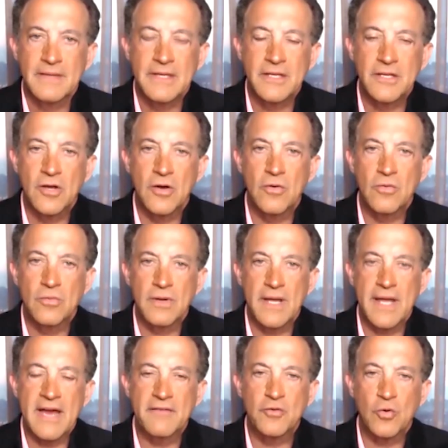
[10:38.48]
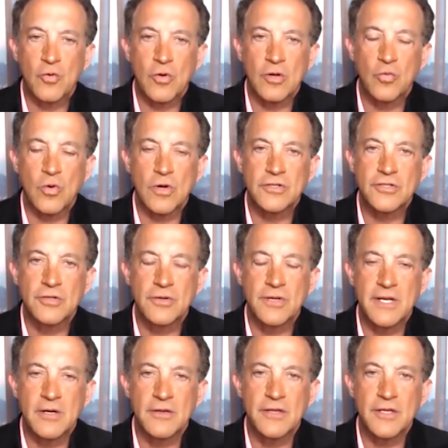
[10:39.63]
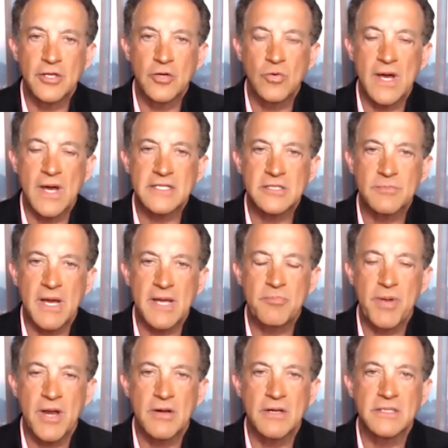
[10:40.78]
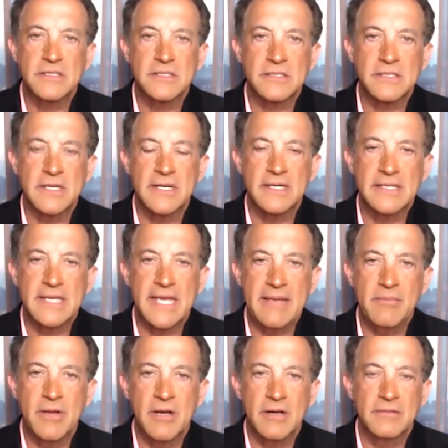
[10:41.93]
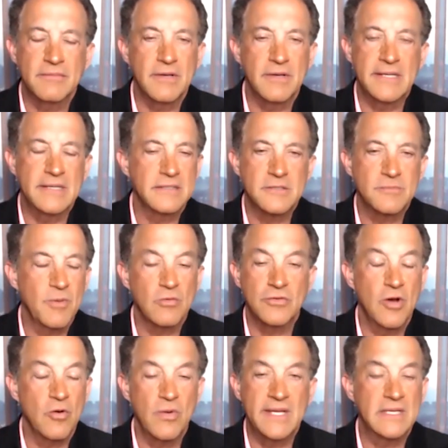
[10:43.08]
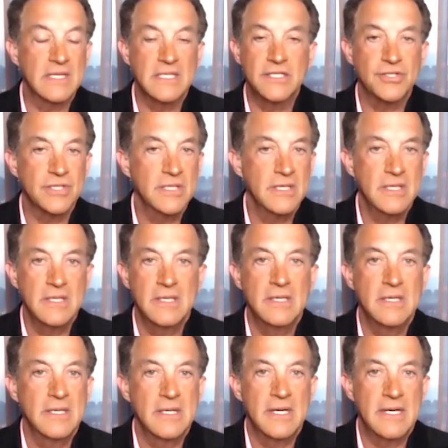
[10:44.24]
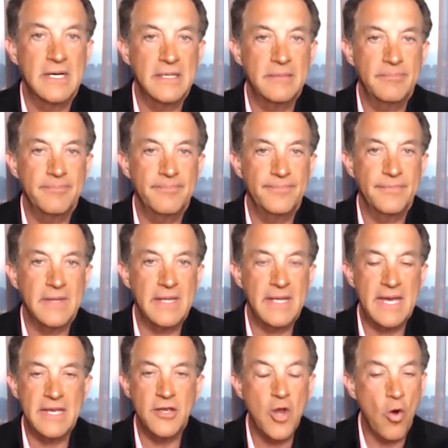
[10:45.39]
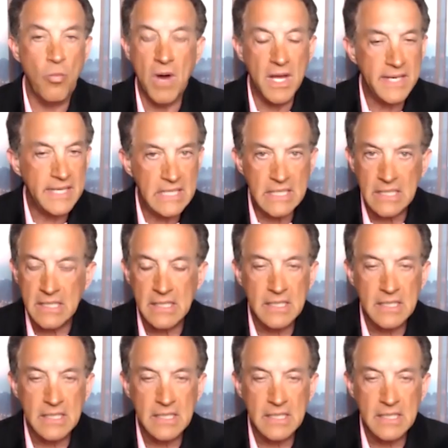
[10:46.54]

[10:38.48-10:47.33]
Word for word: You know, after World War II here in the U.S., my parents uh, came here and spoke no English, um, had no money,